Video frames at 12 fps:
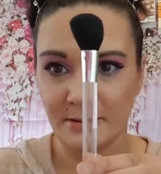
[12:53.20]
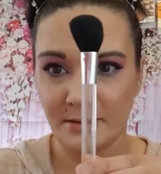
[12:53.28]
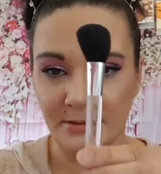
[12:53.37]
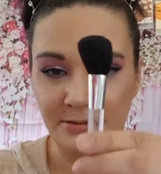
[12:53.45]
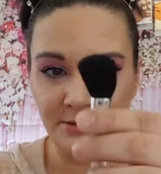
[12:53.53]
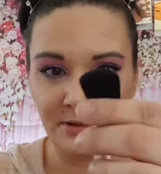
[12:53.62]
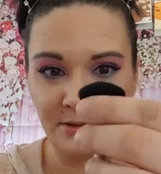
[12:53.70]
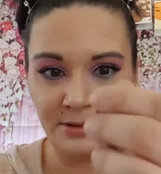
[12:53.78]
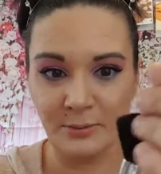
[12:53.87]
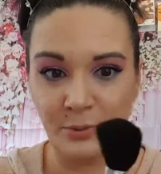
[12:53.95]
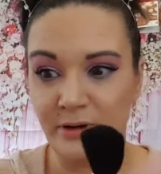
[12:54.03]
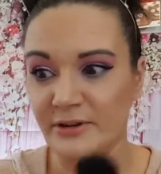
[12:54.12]
It's like
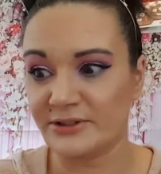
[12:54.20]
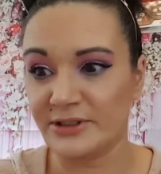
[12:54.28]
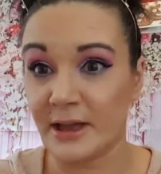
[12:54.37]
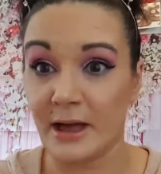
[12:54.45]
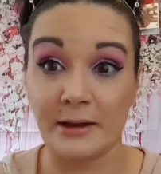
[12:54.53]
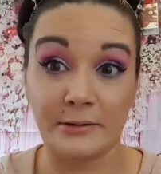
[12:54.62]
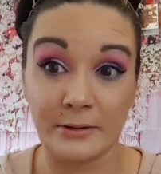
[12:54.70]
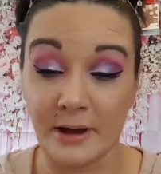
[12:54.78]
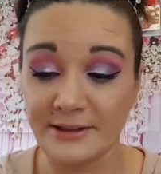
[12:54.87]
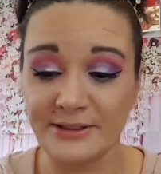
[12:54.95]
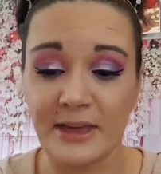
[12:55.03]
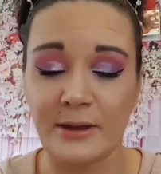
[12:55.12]
the weirdest thing. I don't know.
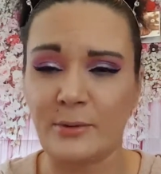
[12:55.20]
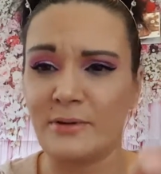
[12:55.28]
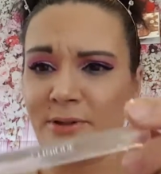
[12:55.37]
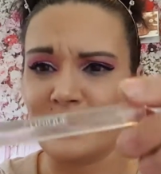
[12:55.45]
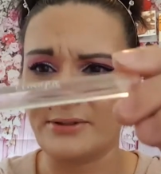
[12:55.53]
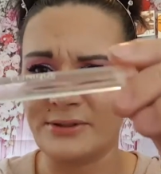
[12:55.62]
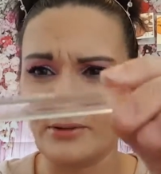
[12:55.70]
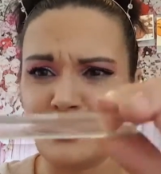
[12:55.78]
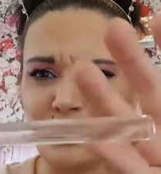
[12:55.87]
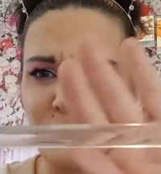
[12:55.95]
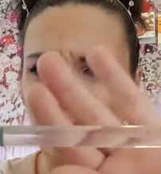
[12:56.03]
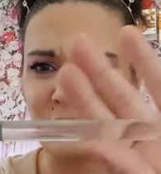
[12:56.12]
I just can't get rid of it, though. It's so
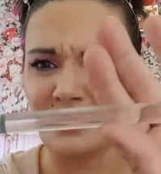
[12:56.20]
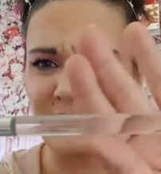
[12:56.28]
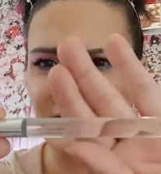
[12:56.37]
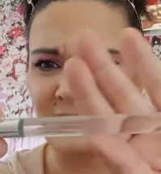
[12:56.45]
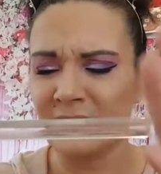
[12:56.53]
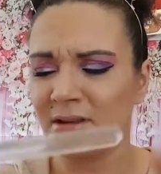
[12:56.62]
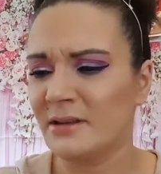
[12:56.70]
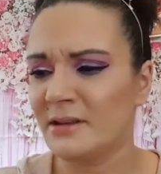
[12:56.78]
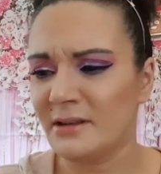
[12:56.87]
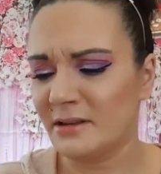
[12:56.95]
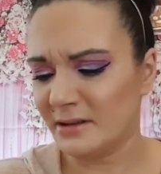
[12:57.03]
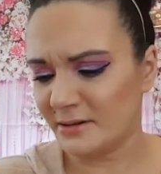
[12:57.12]
cool. Like,
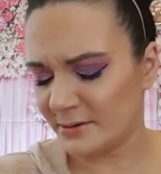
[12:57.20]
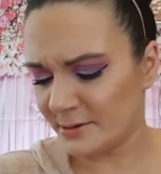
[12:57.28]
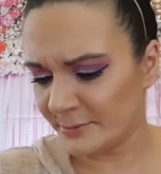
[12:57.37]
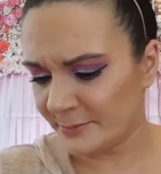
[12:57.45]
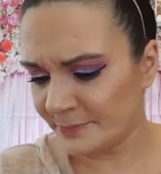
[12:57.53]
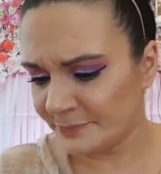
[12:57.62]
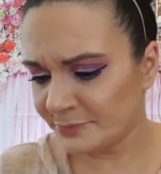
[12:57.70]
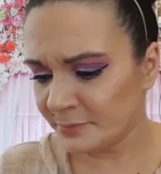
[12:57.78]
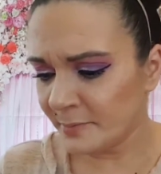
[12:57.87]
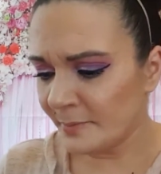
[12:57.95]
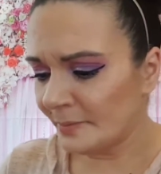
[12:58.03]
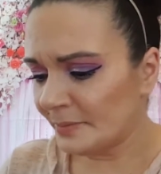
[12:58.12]
I don't know.
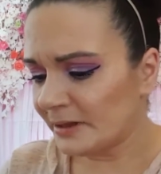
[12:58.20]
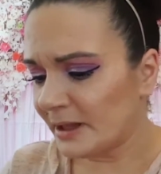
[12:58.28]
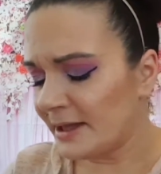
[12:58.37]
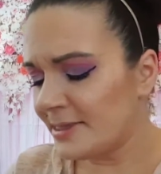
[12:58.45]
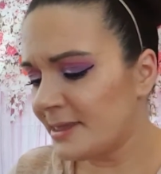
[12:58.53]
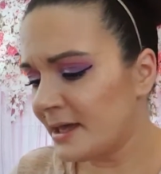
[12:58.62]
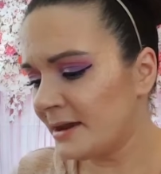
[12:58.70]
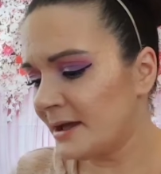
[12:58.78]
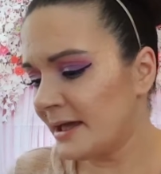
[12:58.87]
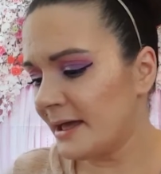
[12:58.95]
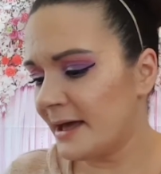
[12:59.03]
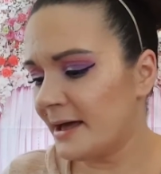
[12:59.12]
And then
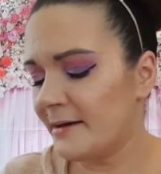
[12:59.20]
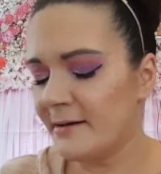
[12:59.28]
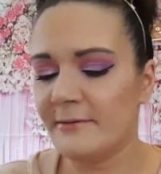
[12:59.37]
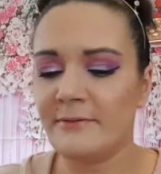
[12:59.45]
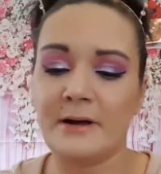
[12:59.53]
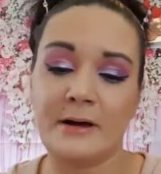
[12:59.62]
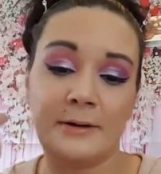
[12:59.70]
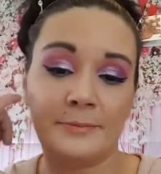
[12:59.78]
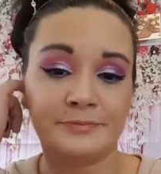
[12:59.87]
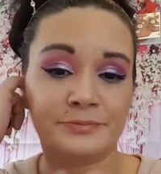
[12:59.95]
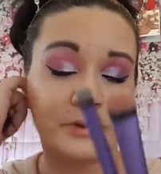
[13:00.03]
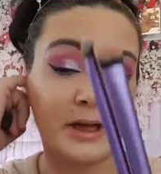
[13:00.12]
I
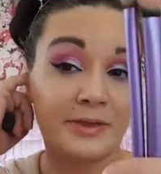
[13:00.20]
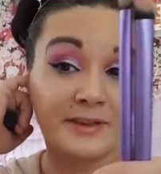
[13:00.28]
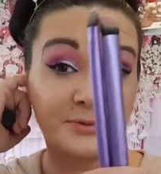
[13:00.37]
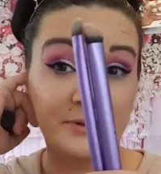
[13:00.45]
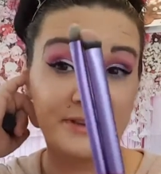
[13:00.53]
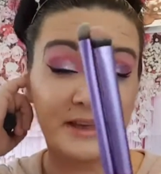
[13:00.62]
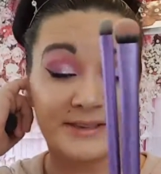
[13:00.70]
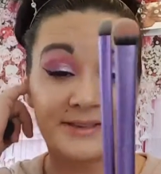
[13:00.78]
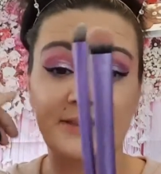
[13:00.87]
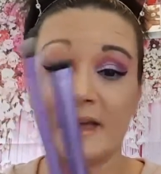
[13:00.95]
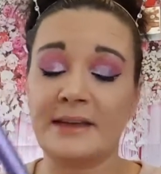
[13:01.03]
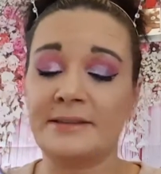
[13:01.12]
have, this was a
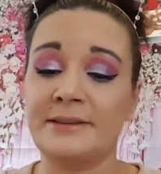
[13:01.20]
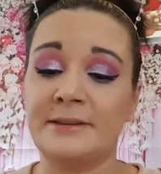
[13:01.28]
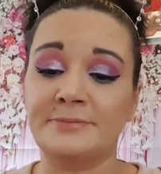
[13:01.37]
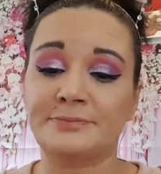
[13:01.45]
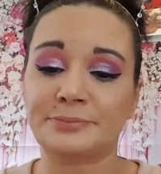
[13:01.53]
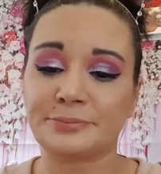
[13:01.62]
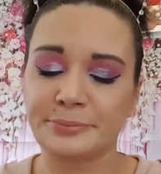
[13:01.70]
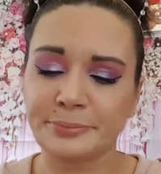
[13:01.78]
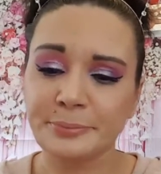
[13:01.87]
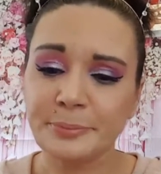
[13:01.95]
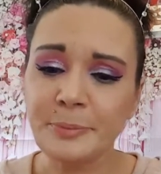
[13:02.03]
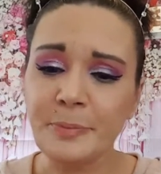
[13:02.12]
set
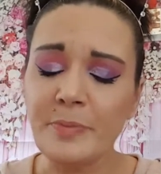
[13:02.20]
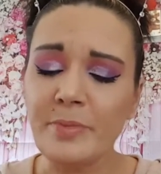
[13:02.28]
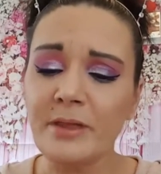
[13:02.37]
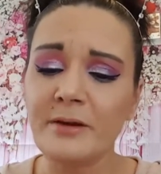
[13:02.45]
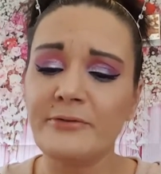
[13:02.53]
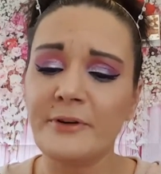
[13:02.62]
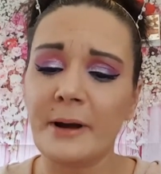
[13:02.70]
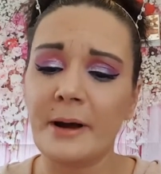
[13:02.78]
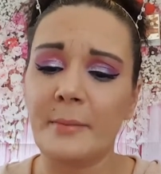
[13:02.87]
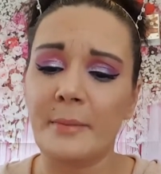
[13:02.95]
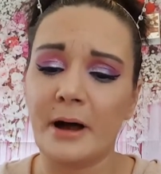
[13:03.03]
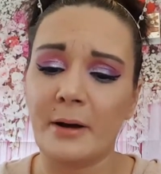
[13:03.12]

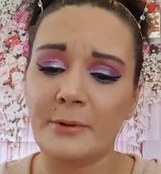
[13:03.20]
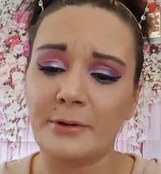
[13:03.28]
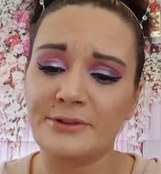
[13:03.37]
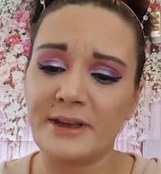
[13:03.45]
from Real